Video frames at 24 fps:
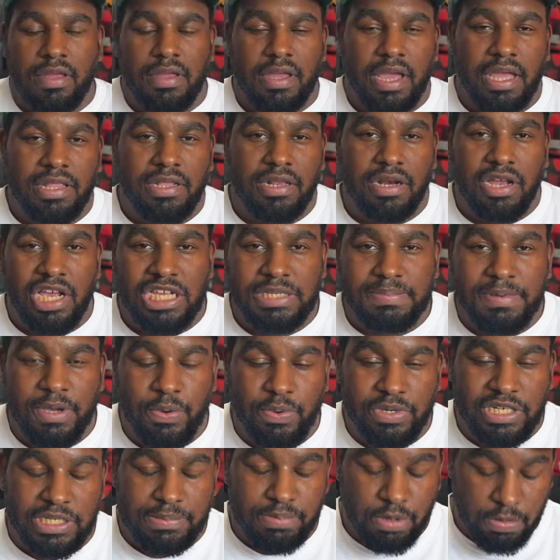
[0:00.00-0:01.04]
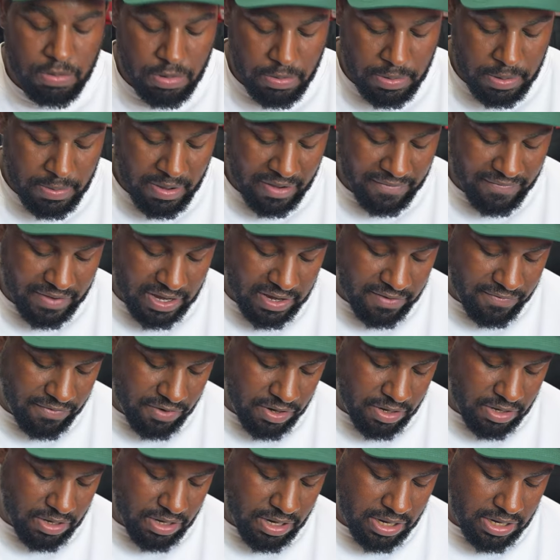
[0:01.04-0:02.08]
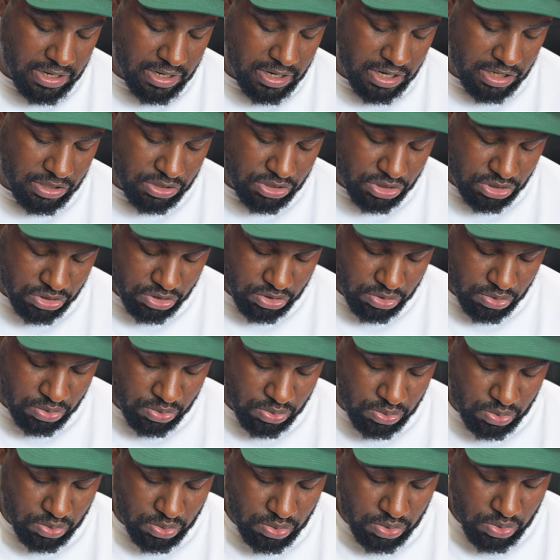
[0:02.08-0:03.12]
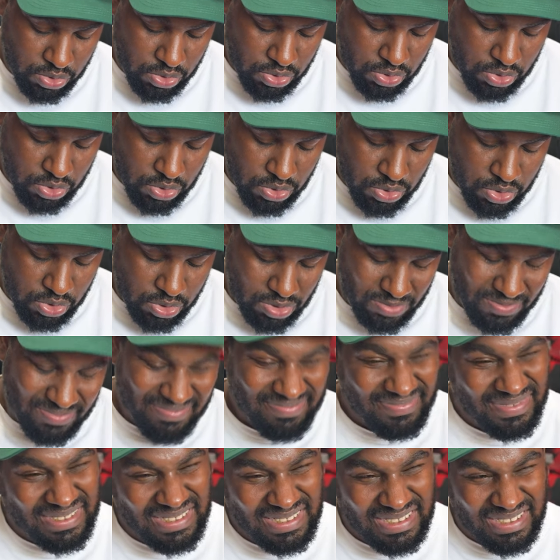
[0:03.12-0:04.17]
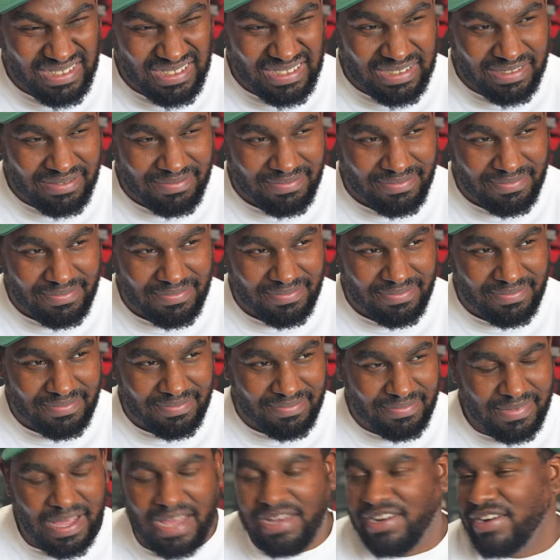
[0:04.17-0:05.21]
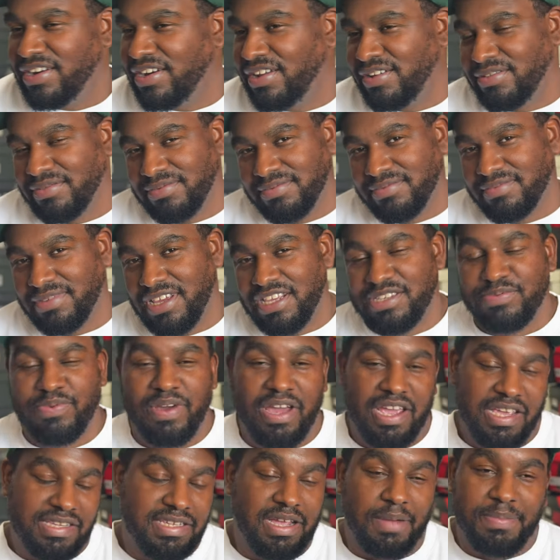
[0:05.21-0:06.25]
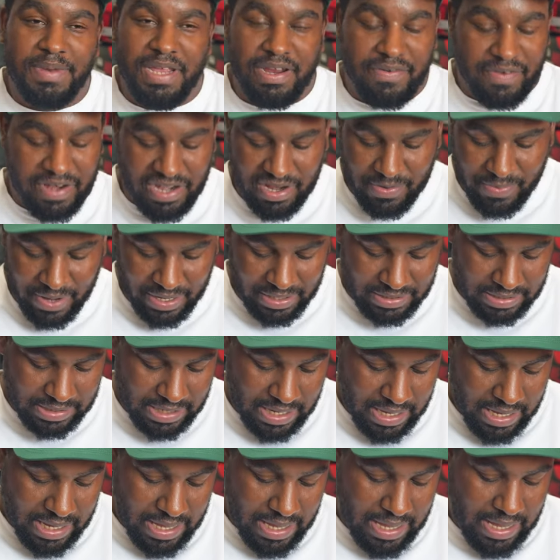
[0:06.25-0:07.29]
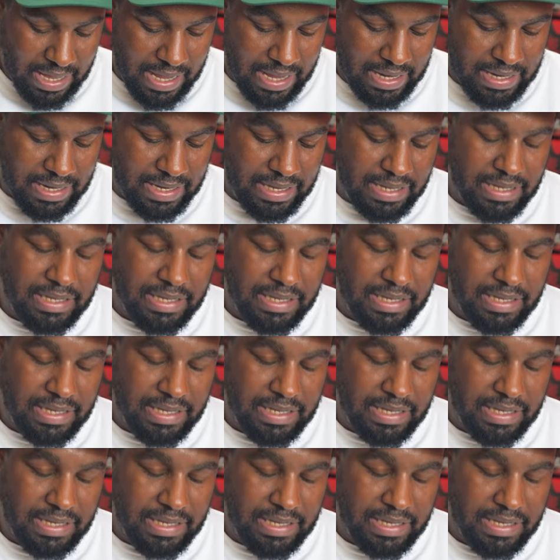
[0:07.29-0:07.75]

And the last pair, which is probably my favourite, 992. Yeah, I don't know. It's what it's up there anyways, and it